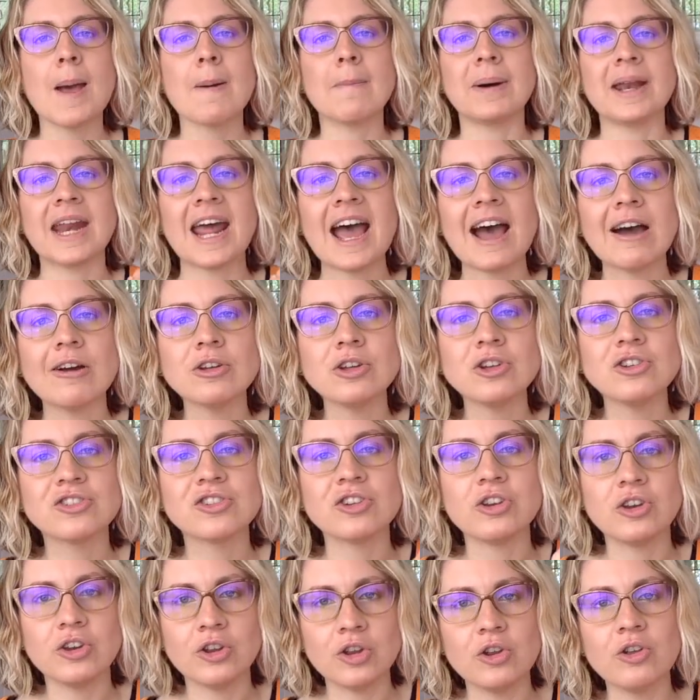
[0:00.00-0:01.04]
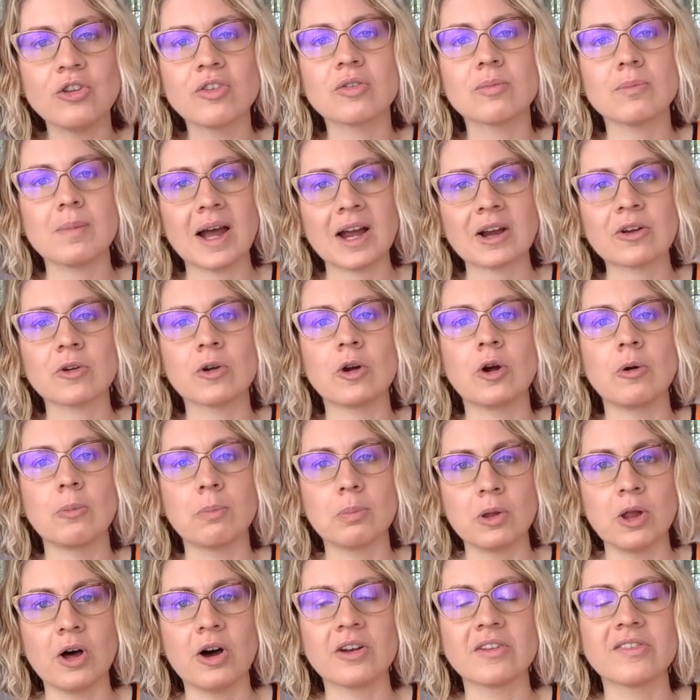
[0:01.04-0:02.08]
But how you should use
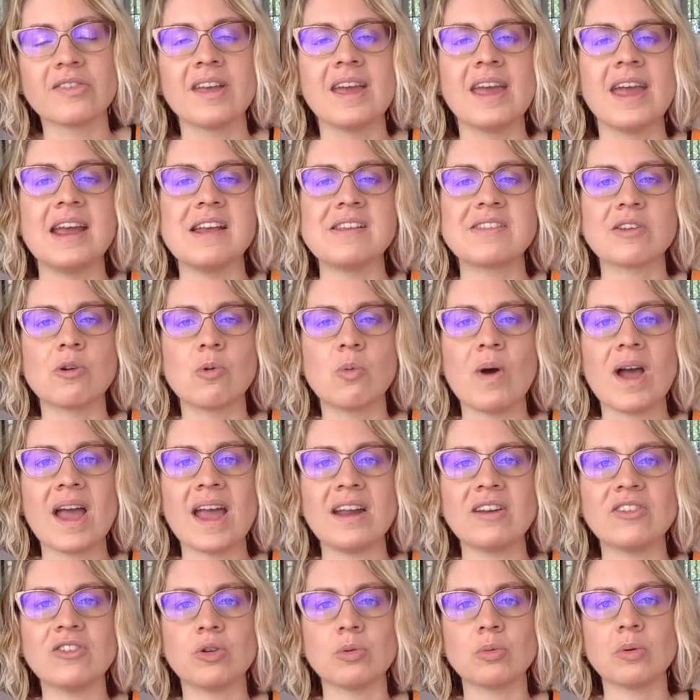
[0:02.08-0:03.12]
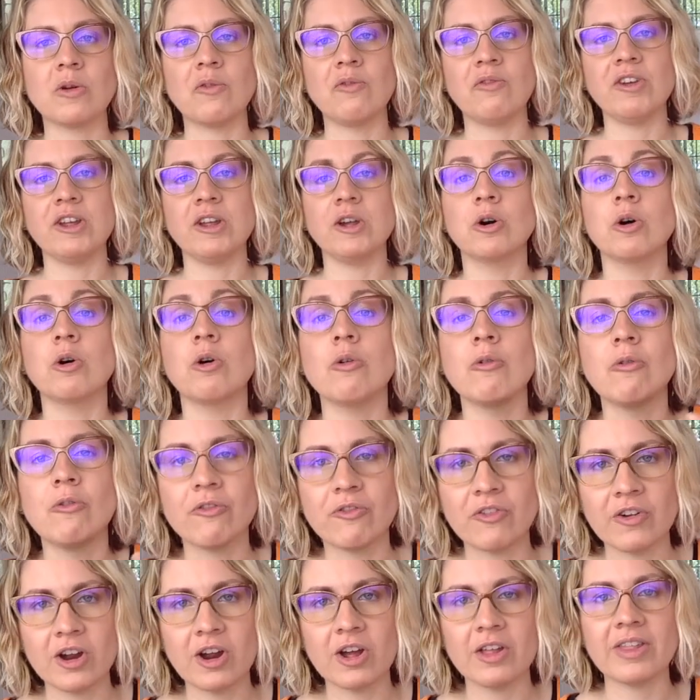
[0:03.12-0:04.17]
microplots is a way to reveal
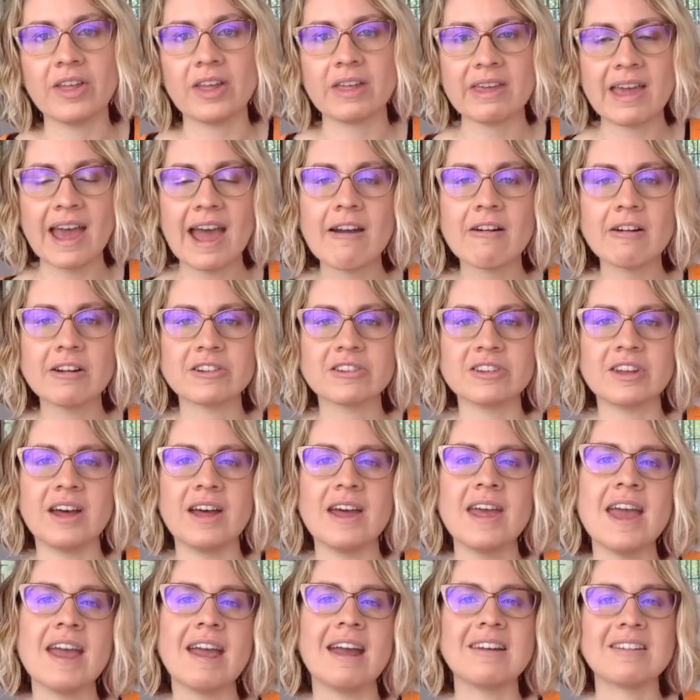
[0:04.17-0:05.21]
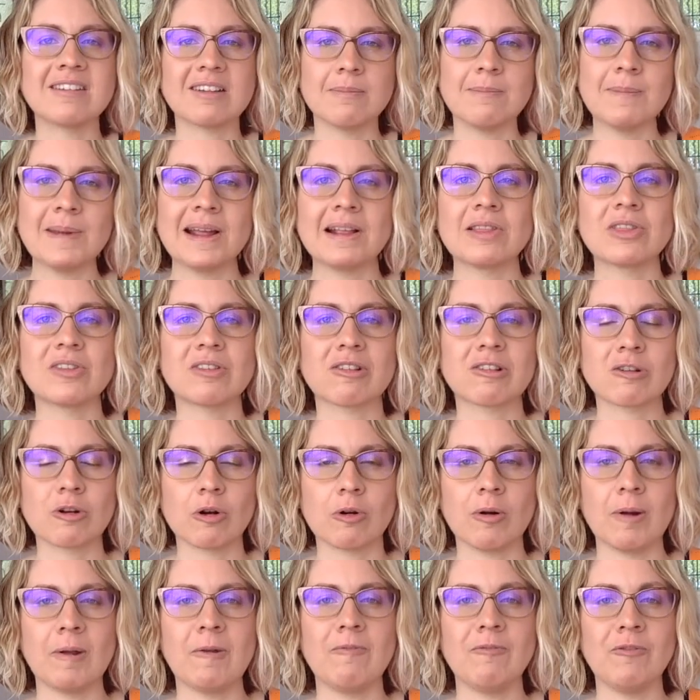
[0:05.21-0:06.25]
further character and to make the
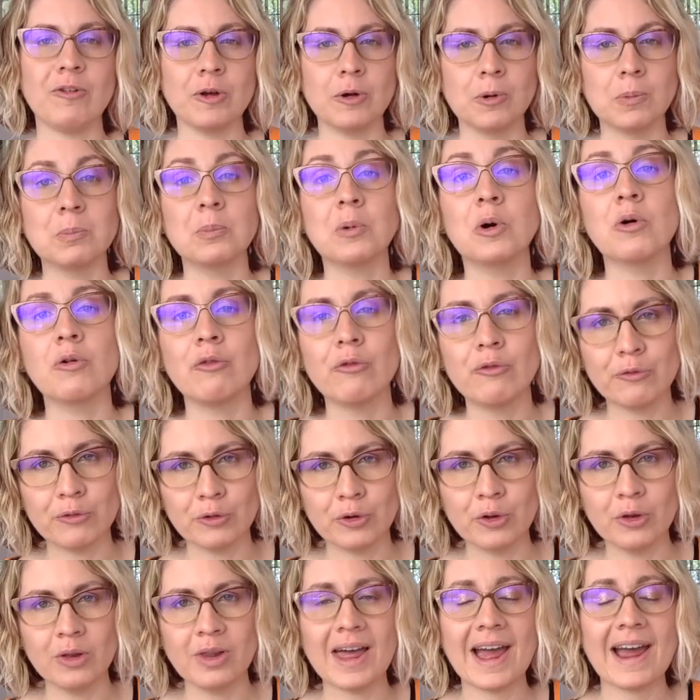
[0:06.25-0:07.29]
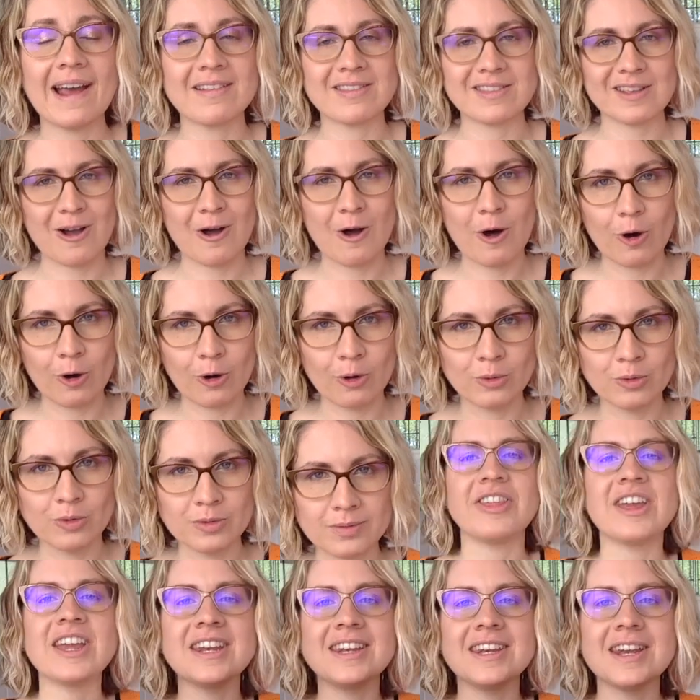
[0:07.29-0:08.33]
story feel more full as a whole.
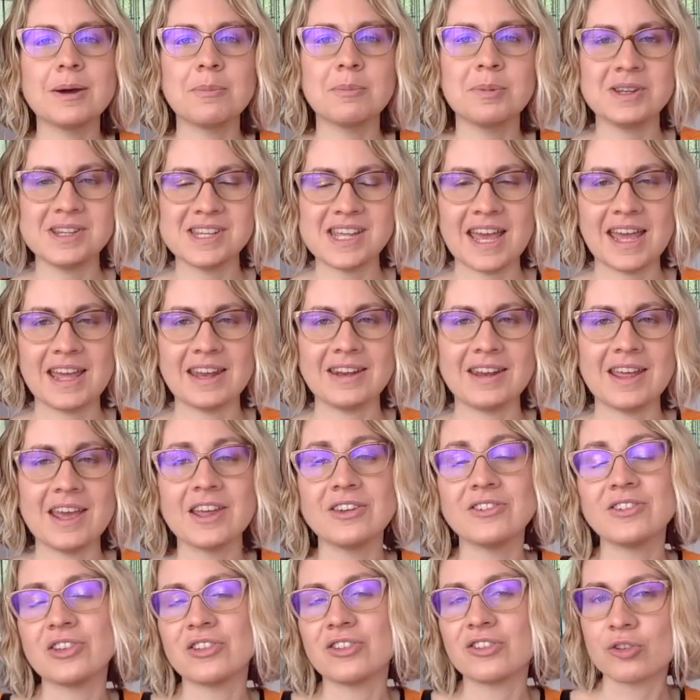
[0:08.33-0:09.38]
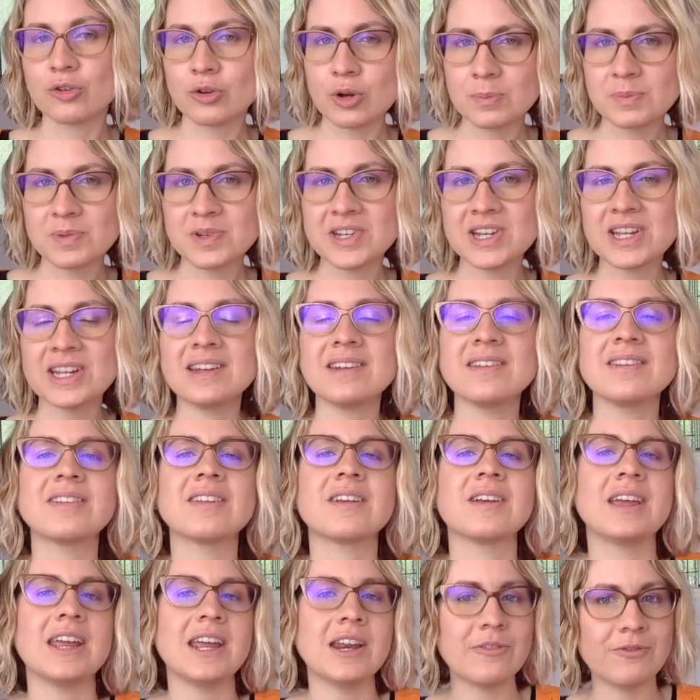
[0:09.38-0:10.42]
Thing number 10, descriptions,
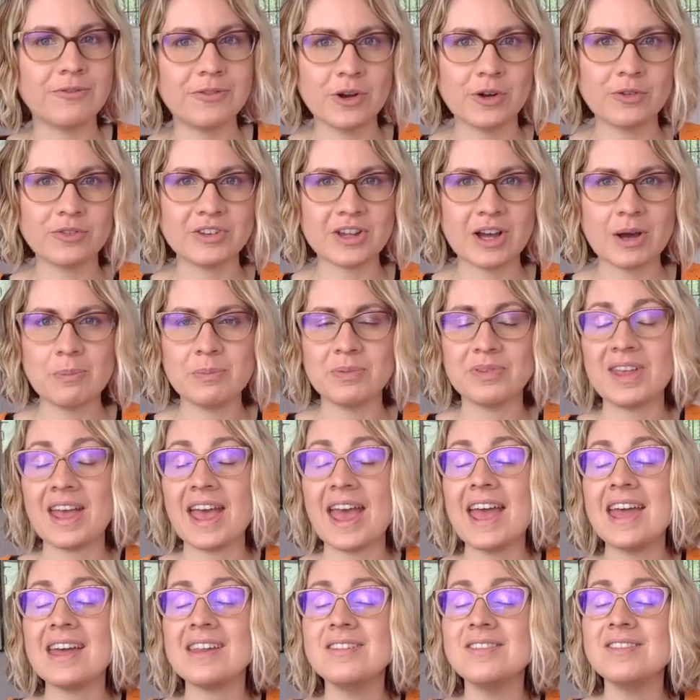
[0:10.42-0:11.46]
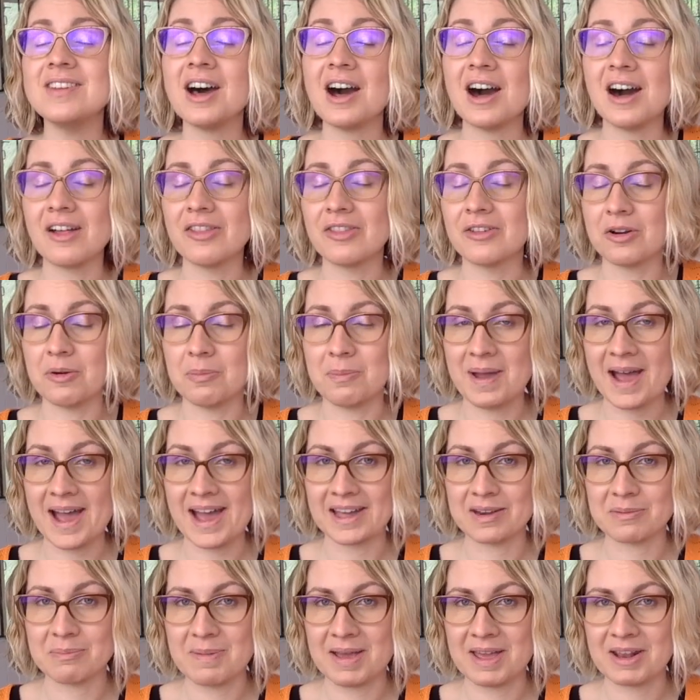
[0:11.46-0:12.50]
info dumps, and other
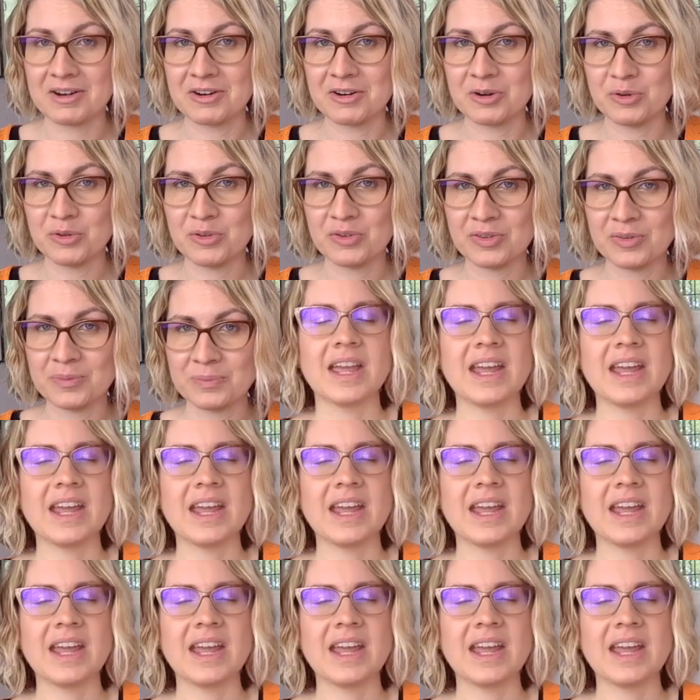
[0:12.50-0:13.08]
bad manners.